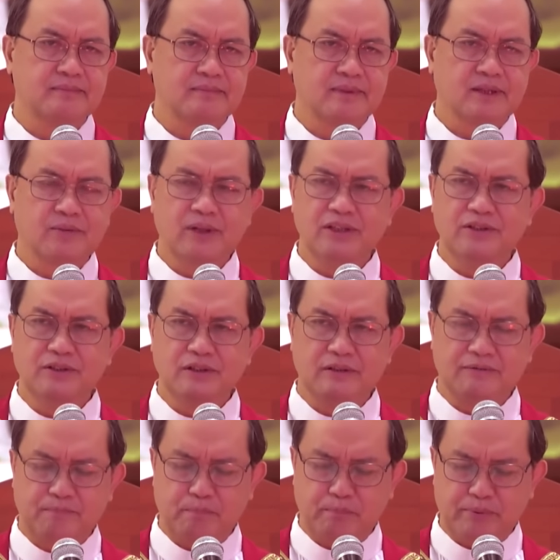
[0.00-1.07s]
with your
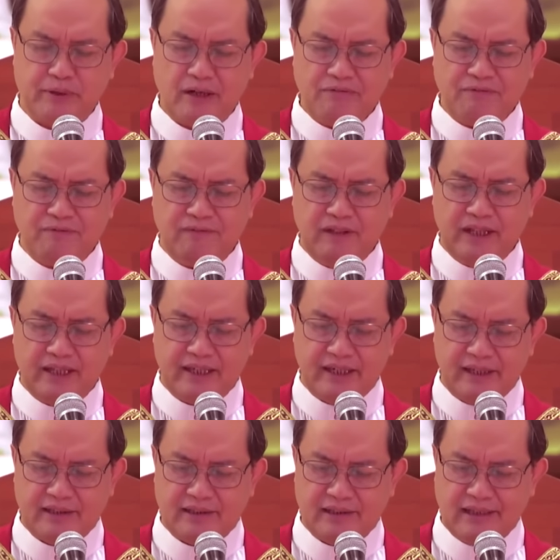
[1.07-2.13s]

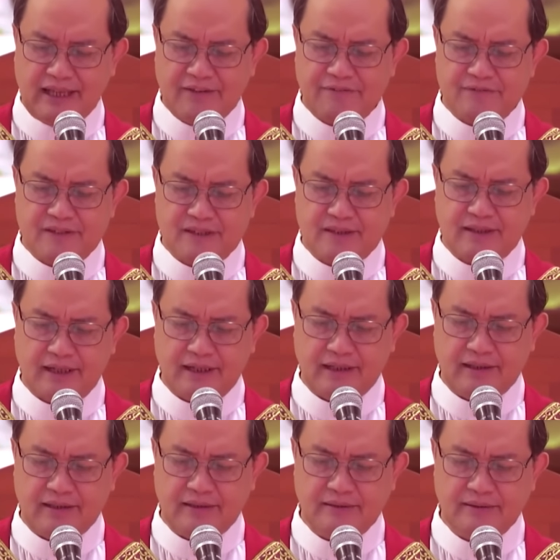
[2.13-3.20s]
profligate lifestyle.